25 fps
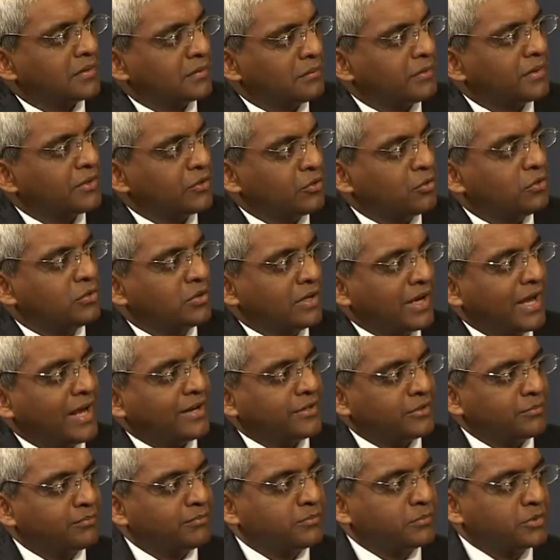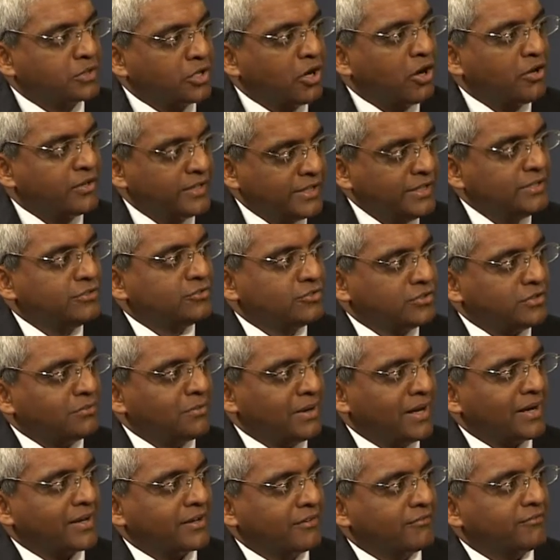But you had gone into the
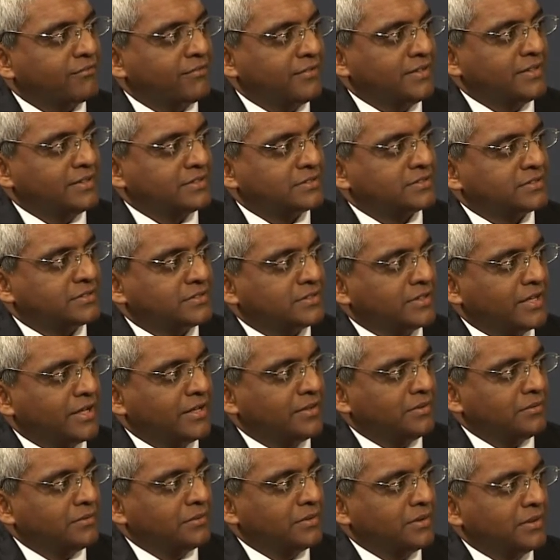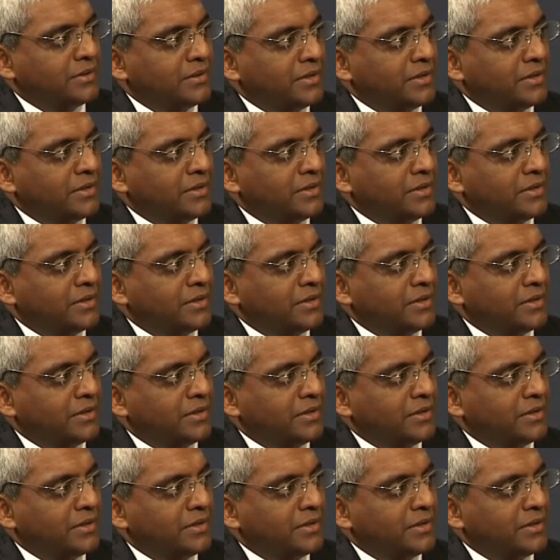market first, and